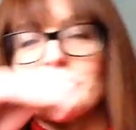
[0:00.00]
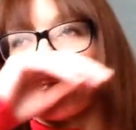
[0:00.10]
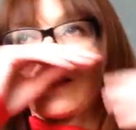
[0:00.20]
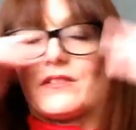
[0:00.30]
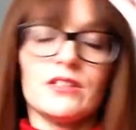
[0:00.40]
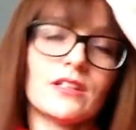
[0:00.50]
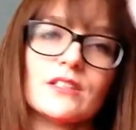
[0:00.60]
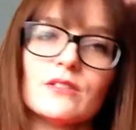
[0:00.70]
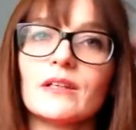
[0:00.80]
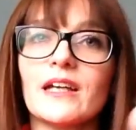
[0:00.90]
you know, took
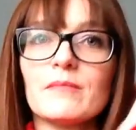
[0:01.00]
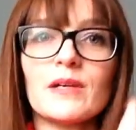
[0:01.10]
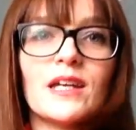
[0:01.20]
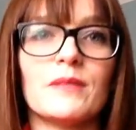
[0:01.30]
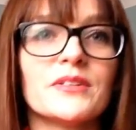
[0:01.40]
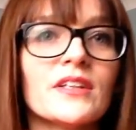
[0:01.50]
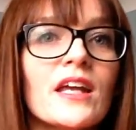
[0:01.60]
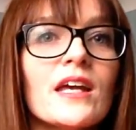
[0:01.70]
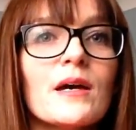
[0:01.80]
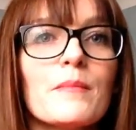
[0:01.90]
into account my hips.
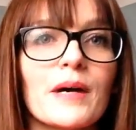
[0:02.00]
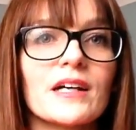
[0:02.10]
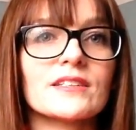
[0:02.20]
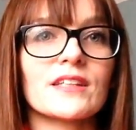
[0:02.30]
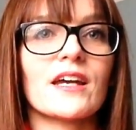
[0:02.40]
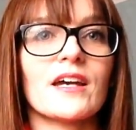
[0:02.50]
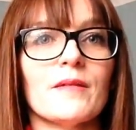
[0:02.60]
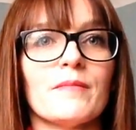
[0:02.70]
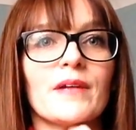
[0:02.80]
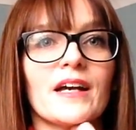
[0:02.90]
But
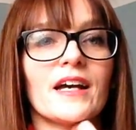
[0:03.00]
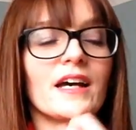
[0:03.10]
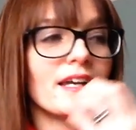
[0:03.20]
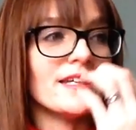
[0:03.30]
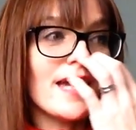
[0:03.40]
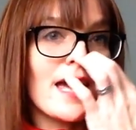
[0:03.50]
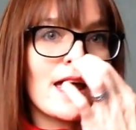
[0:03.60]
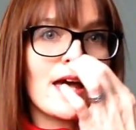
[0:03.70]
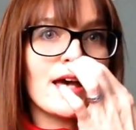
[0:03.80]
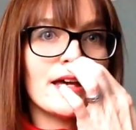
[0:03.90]
um,
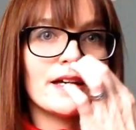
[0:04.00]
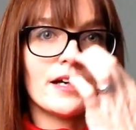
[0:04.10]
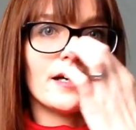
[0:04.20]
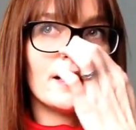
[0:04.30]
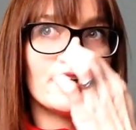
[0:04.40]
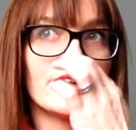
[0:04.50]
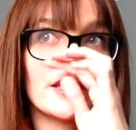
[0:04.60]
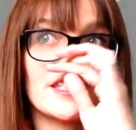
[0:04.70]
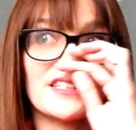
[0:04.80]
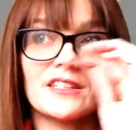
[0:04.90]
yeah, I
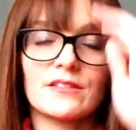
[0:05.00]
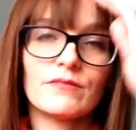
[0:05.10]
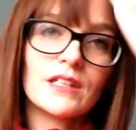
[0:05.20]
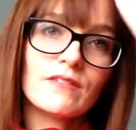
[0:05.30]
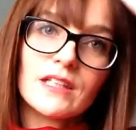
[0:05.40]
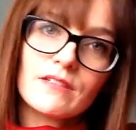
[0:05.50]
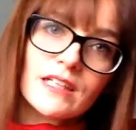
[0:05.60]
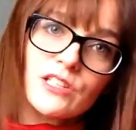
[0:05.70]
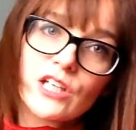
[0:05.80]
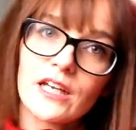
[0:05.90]
think this is a really, really
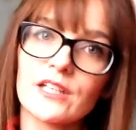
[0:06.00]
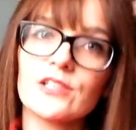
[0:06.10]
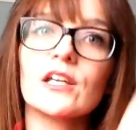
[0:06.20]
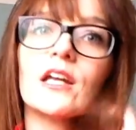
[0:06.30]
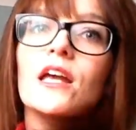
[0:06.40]
great challenge.